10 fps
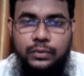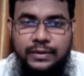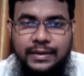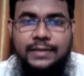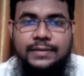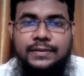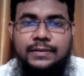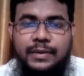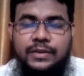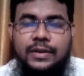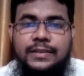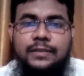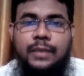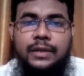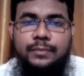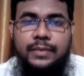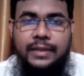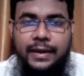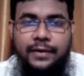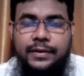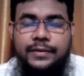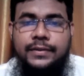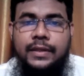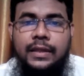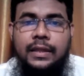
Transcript: does specialize in multiple areas.